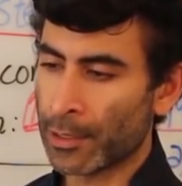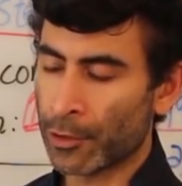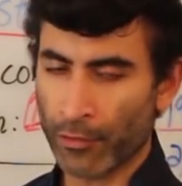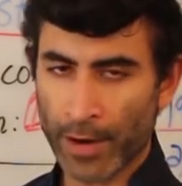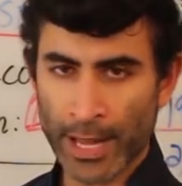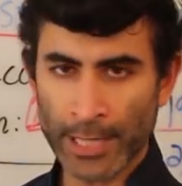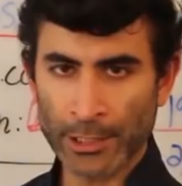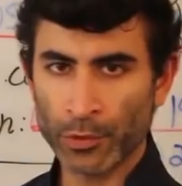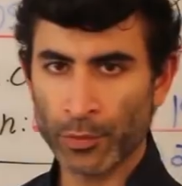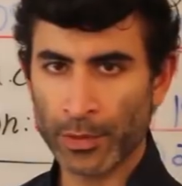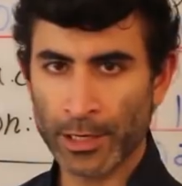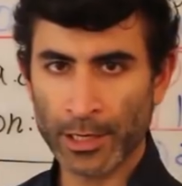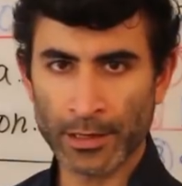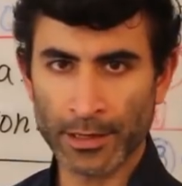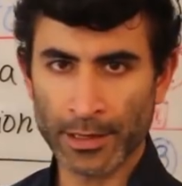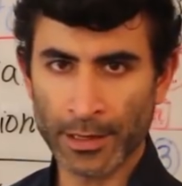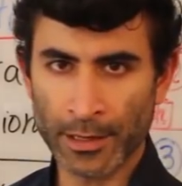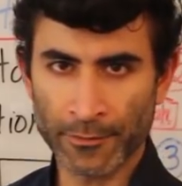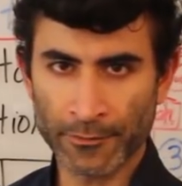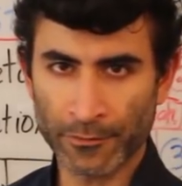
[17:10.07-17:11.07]

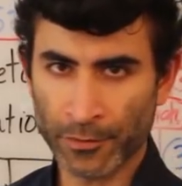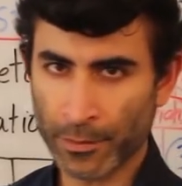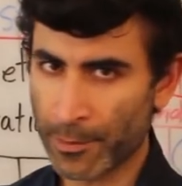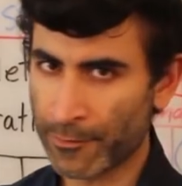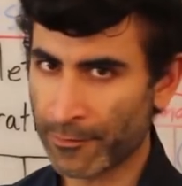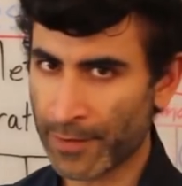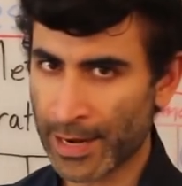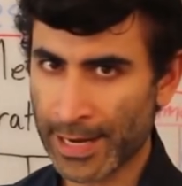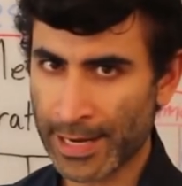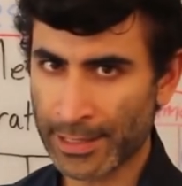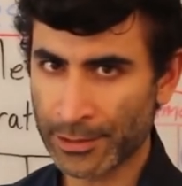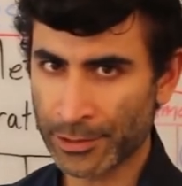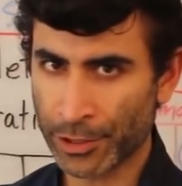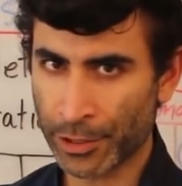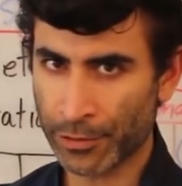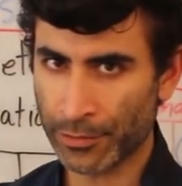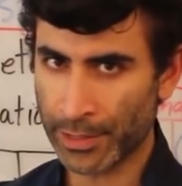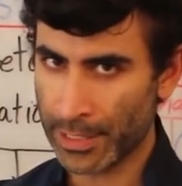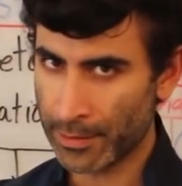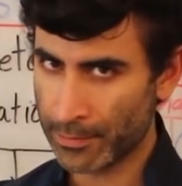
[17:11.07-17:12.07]
graduated a, from a finance
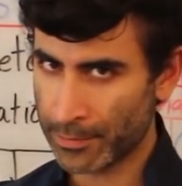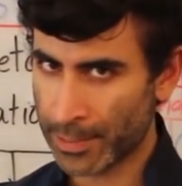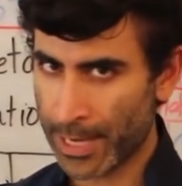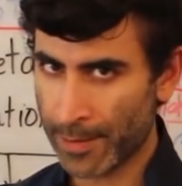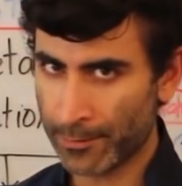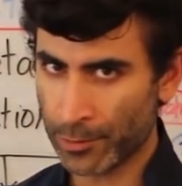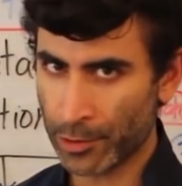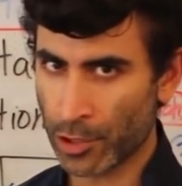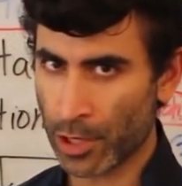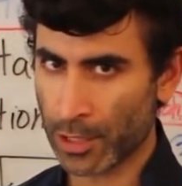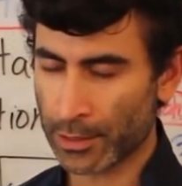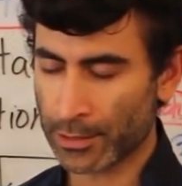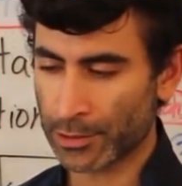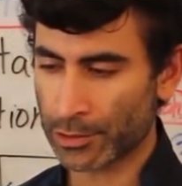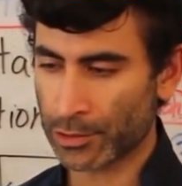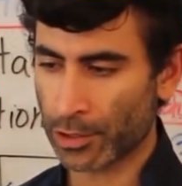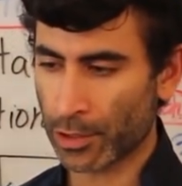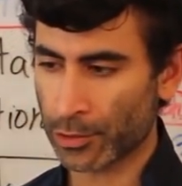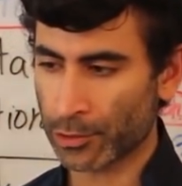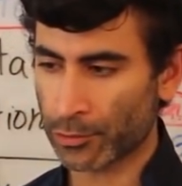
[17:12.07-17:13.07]
degree, came to Dr.
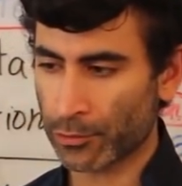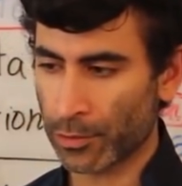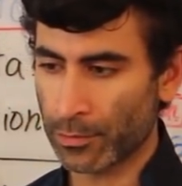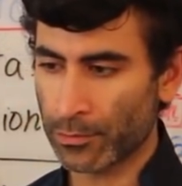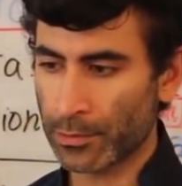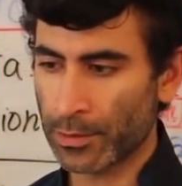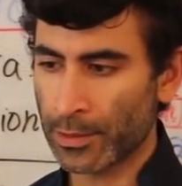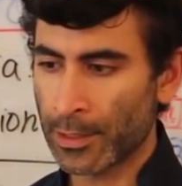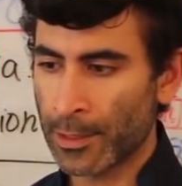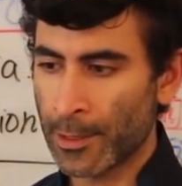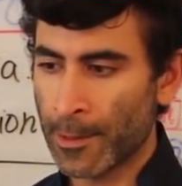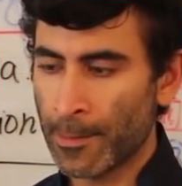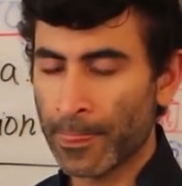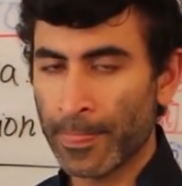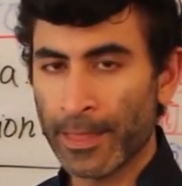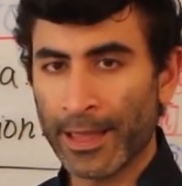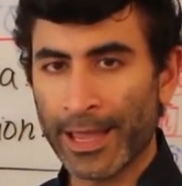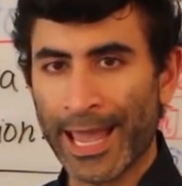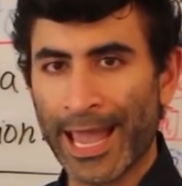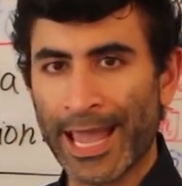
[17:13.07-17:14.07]
Testosterone,
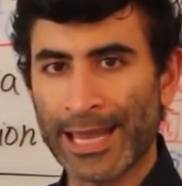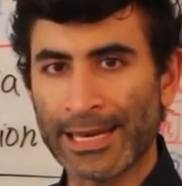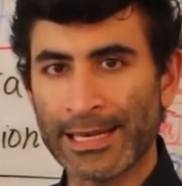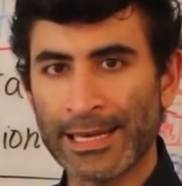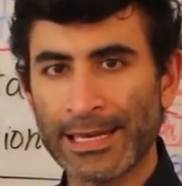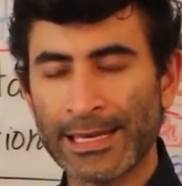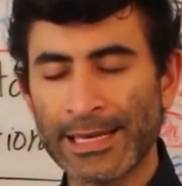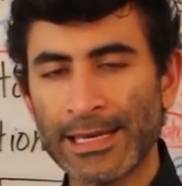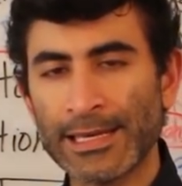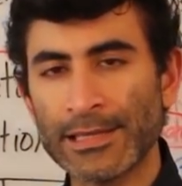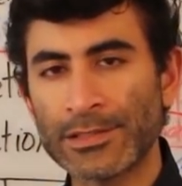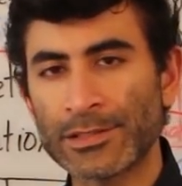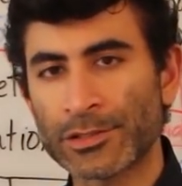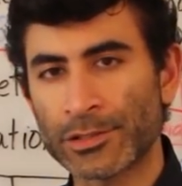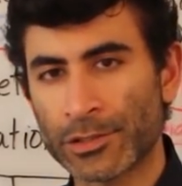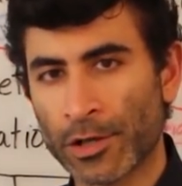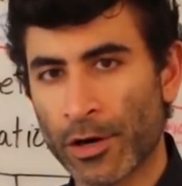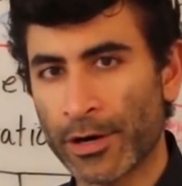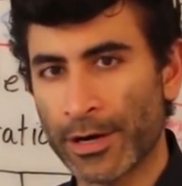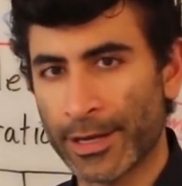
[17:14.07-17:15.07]
and he
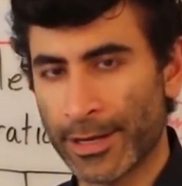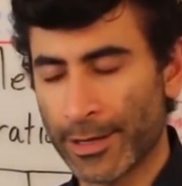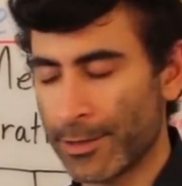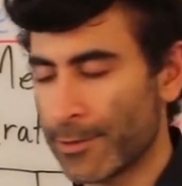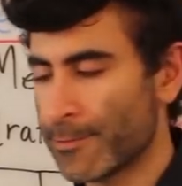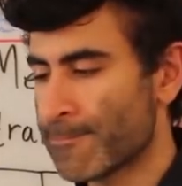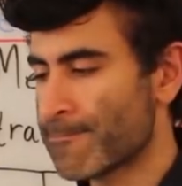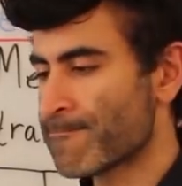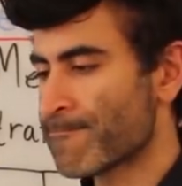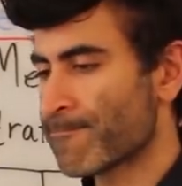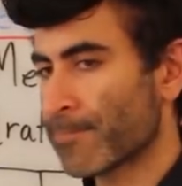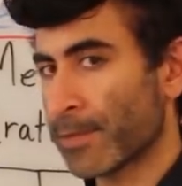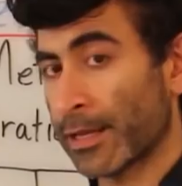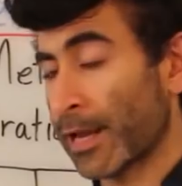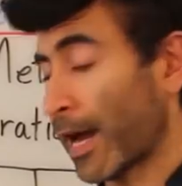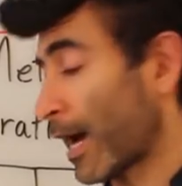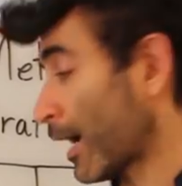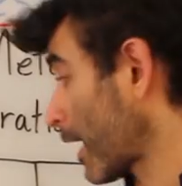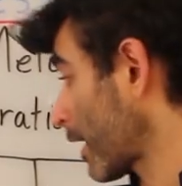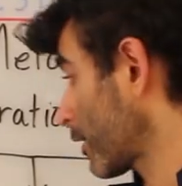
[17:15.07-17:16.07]
started.
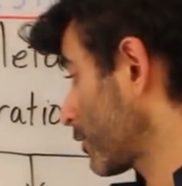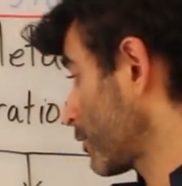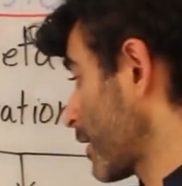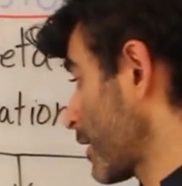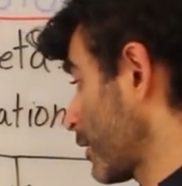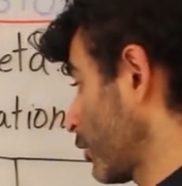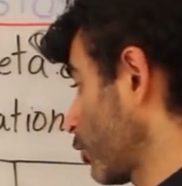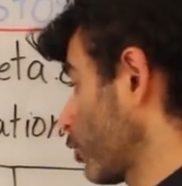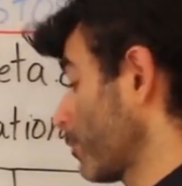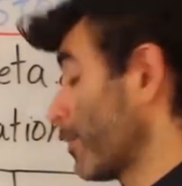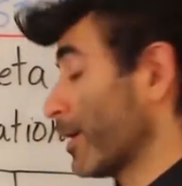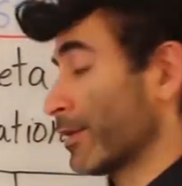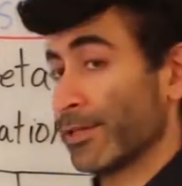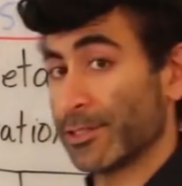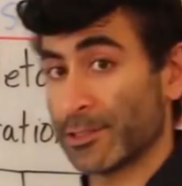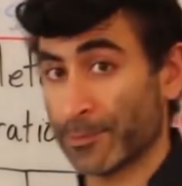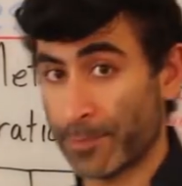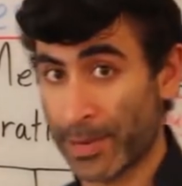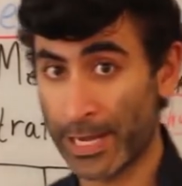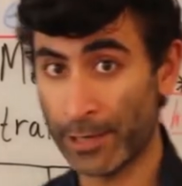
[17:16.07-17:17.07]
And how, how did I know about
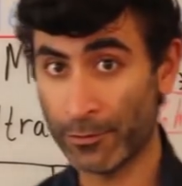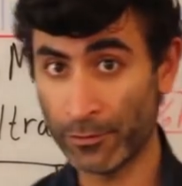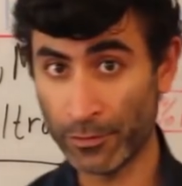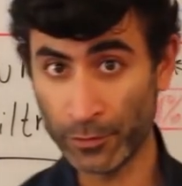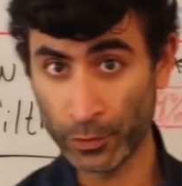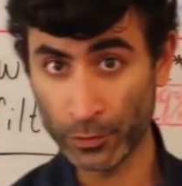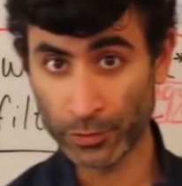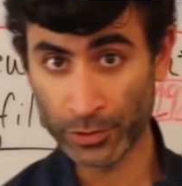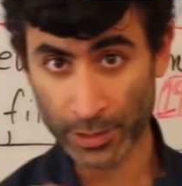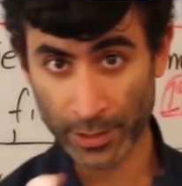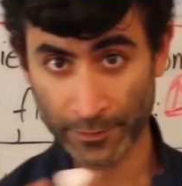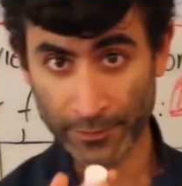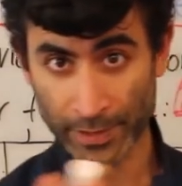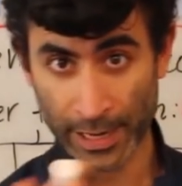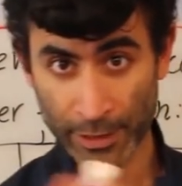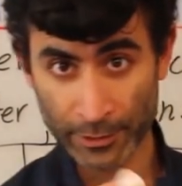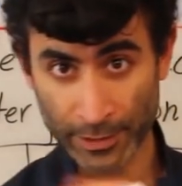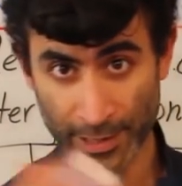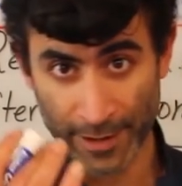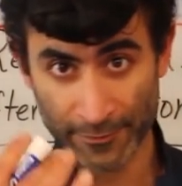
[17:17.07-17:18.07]
this paid review stuff
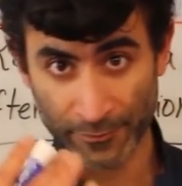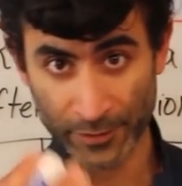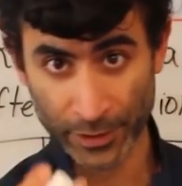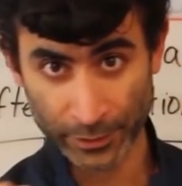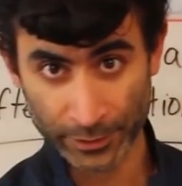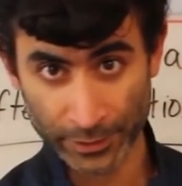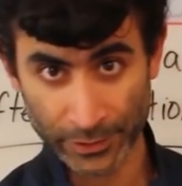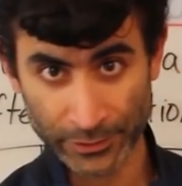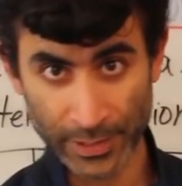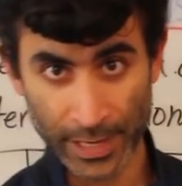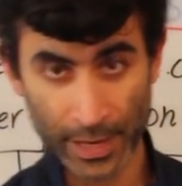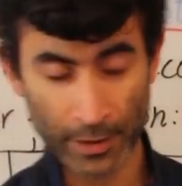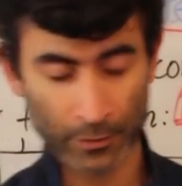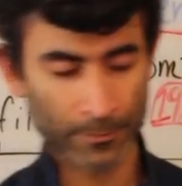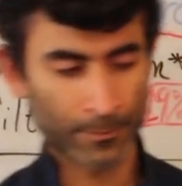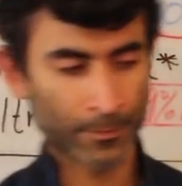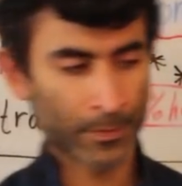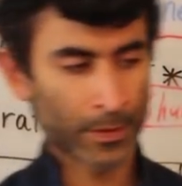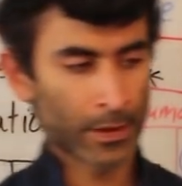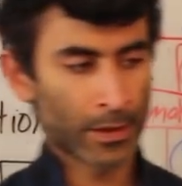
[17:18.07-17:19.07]
and how did I figure this
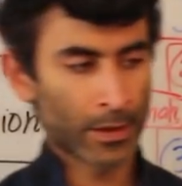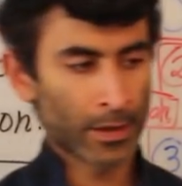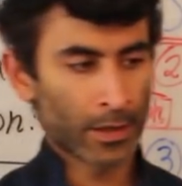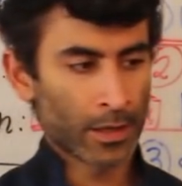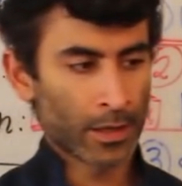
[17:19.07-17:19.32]
out?